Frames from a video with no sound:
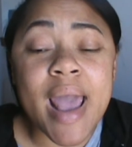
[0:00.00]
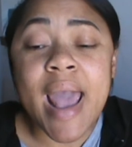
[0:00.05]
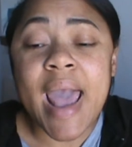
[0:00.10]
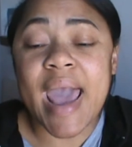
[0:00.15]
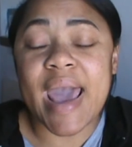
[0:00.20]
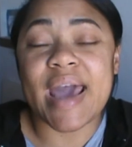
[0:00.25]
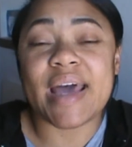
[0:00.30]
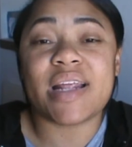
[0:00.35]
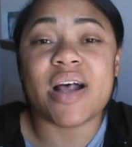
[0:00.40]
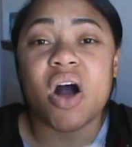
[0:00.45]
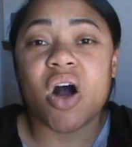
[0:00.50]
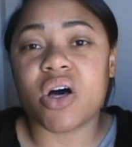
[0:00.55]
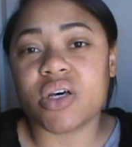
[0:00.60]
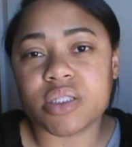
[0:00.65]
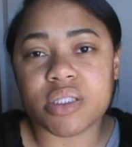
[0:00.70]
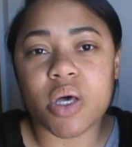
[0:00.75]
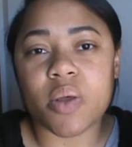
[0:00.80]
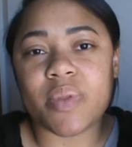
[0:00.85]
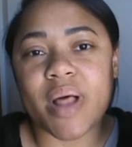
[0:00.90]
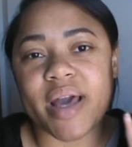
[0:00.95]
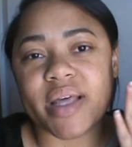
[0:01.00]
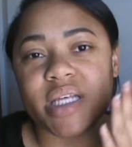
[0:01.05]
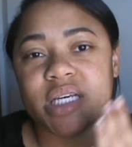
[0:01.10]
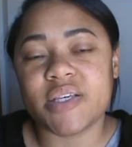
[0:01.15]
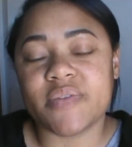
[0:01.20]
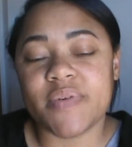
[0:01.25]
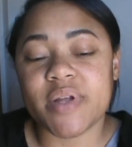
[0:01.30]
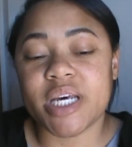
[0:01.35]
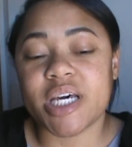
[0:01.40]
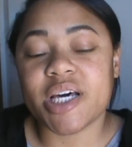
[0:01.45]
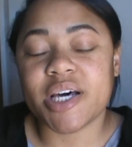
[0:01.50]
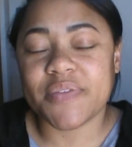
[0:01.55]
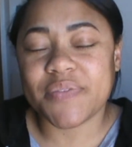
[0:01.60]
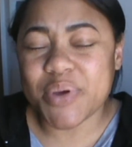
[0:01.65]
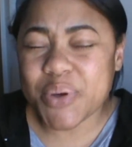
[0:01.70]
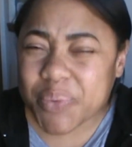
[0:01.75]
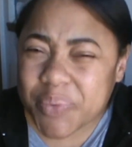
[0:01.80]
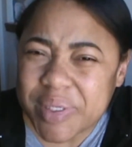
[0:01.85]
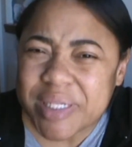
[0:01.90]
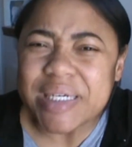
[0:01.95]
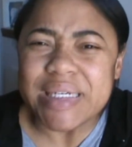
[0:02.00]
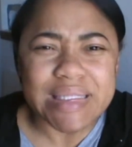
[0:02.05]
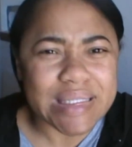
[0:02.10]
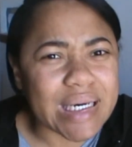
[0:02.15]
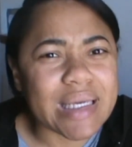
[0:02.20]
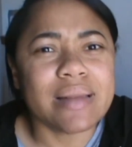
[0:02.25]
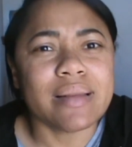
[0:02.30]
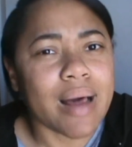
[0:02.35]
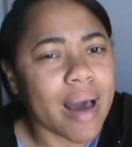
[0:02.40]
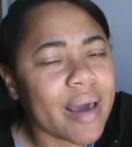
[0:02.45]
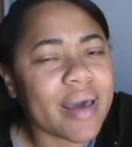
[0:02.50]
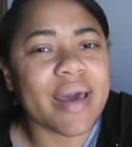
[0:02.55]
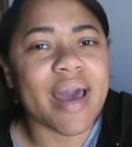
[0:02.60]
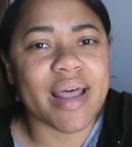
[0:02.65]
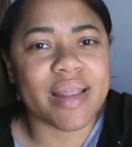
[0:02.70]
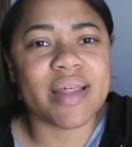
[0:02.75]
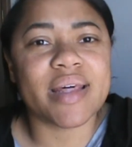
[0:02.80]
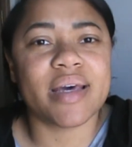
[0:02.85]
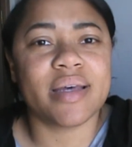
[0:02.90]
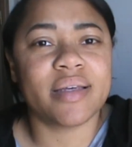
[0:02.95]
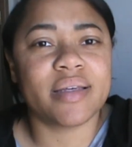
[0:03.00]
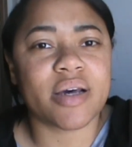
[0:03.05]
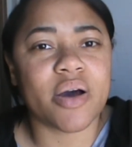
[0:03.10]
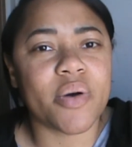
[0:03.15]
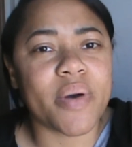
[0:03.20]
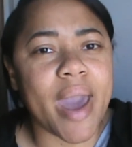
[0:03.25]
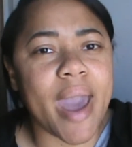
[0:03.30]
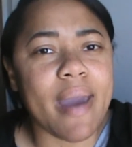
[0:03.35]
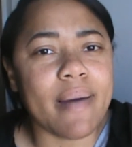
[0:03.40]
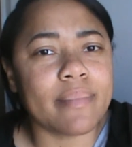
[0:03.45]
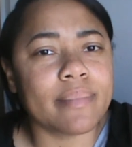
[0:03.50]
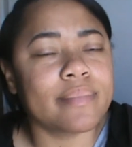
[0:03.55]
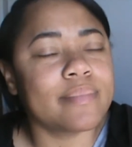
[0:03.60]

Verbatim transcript: and also like this video if you really did like it at the end, okay?